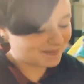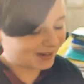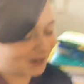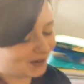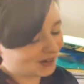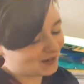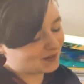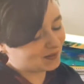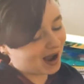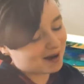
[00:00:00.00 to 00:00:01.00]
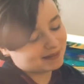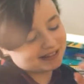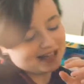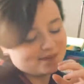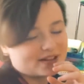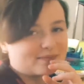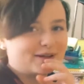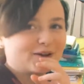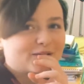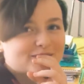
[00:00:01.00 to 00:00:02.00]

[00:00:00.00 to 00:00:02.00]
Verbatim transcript: does Christopher Robin give his beetle?